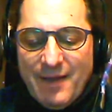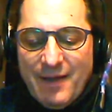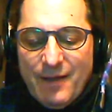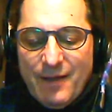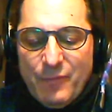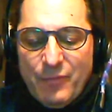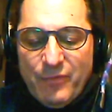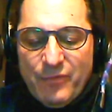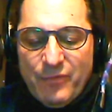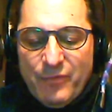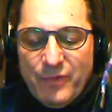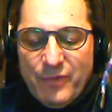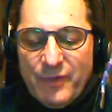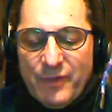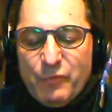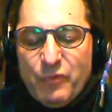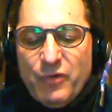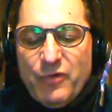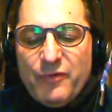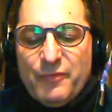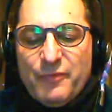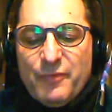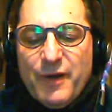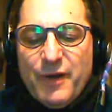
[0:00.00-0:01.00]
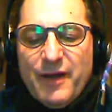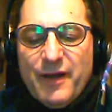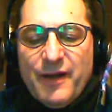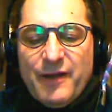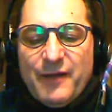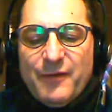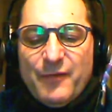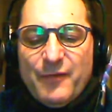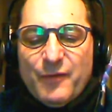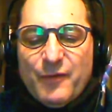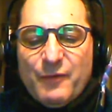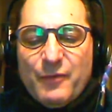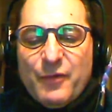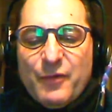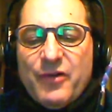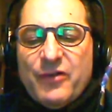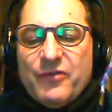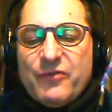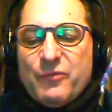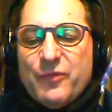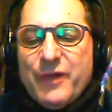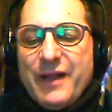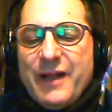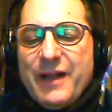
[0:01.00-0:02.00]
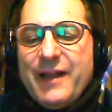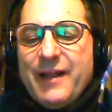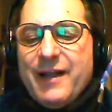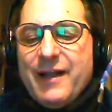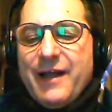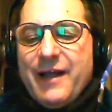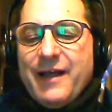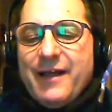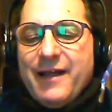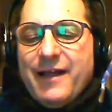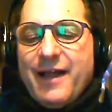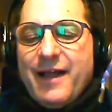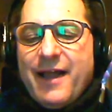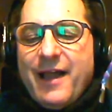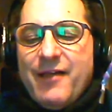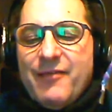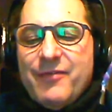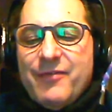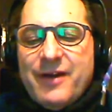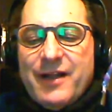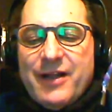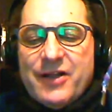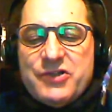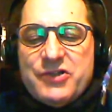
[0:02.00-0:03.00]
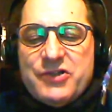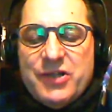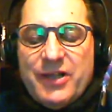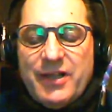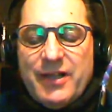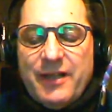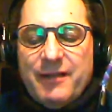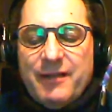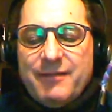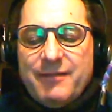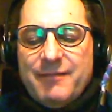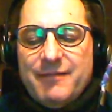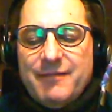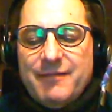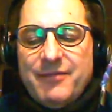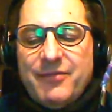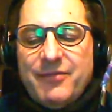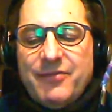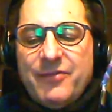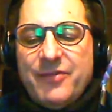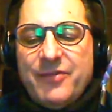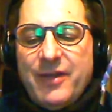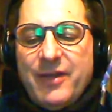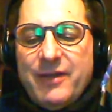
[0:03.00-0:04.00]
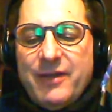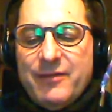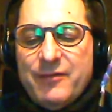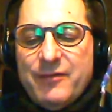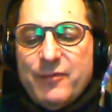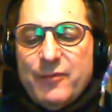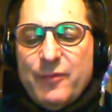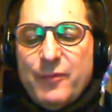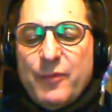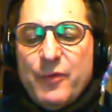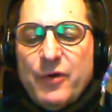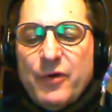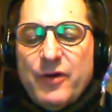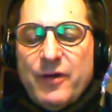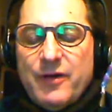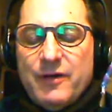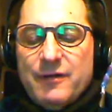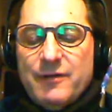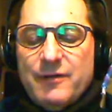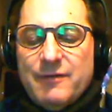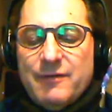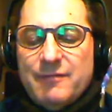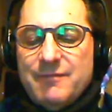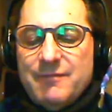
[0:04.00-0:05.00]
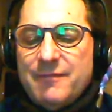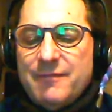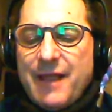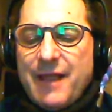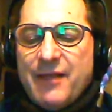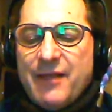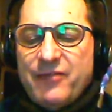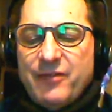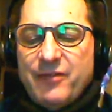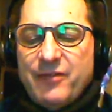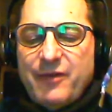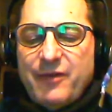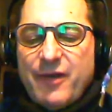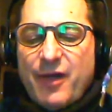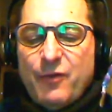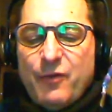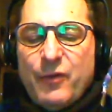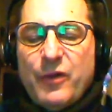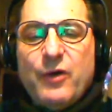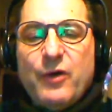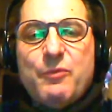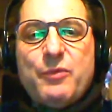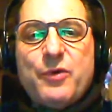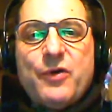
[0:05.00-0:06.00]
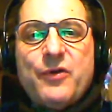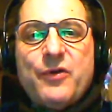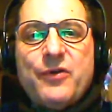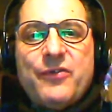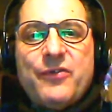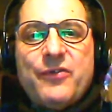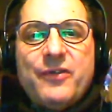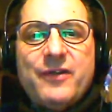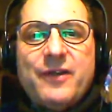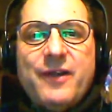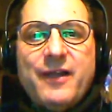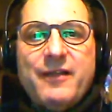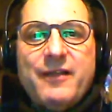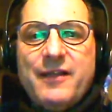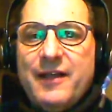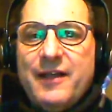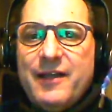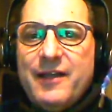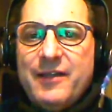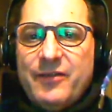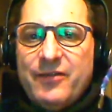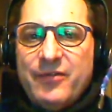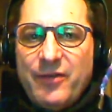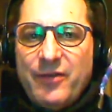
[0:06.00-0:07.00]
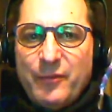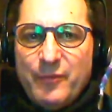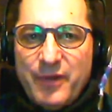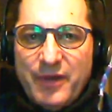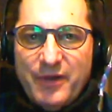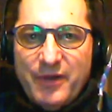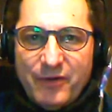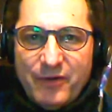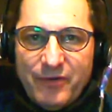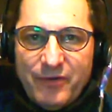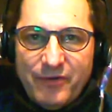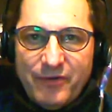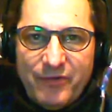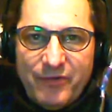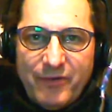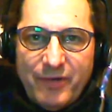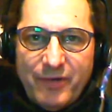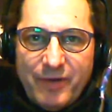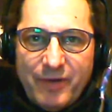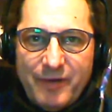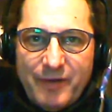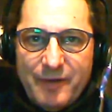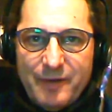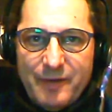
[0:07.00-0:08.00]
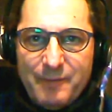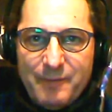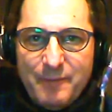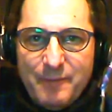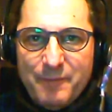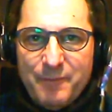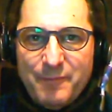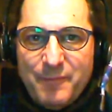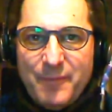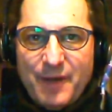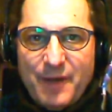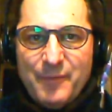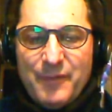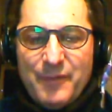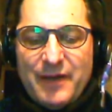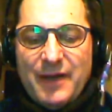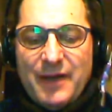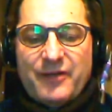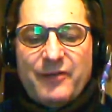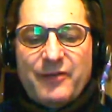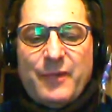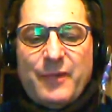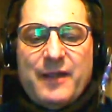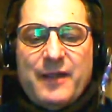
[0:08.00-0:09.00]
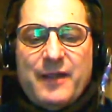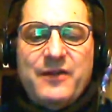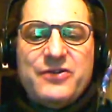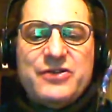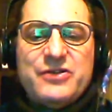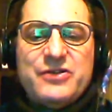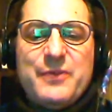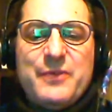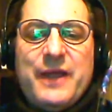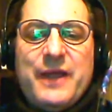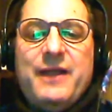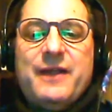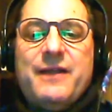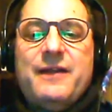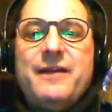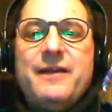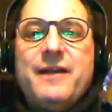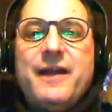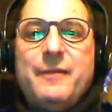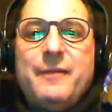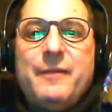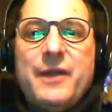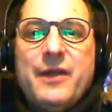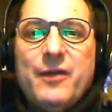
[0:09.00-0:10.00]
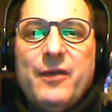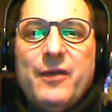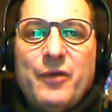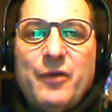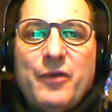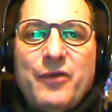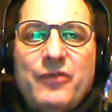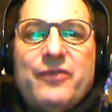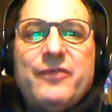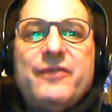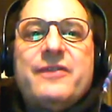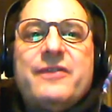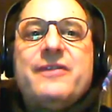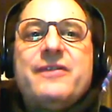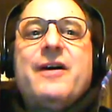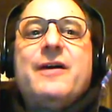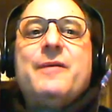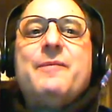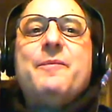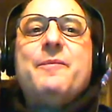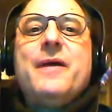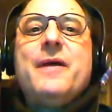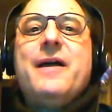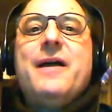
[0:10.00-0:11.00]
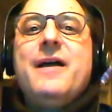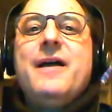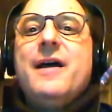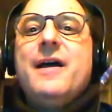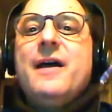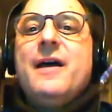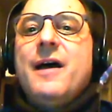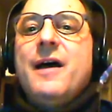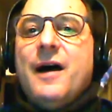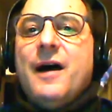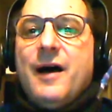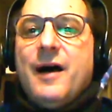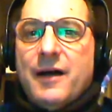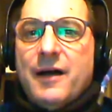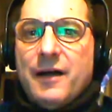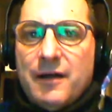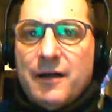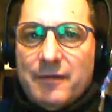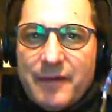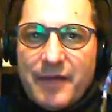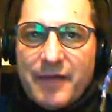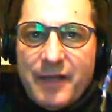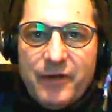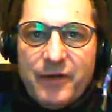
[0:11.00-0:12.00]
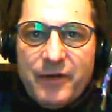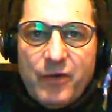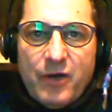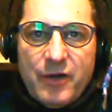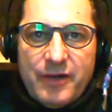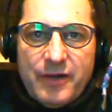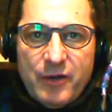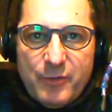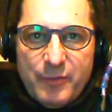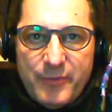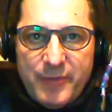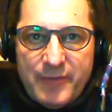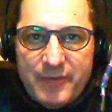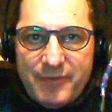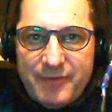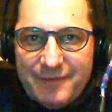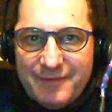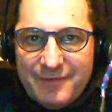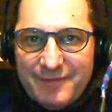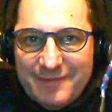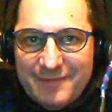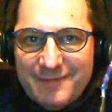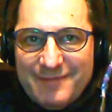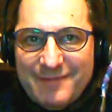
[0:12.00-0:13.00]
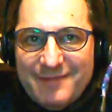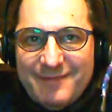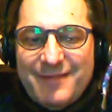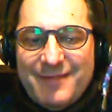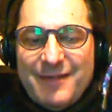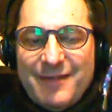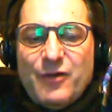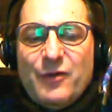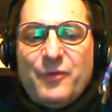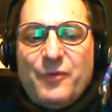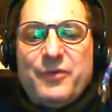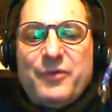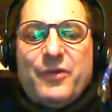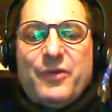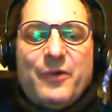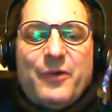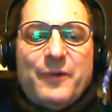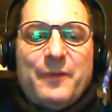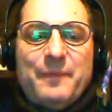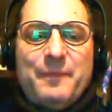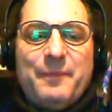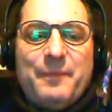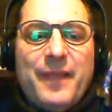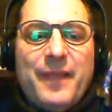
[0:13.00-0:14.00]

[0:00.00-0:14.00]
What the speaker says: was really moved by Roberta's reading. I haven't actually seen Roberta as a real person, I think, in some years. I'm an expat in Japan. I'm here most of the time. Can you all hear me? I hope so.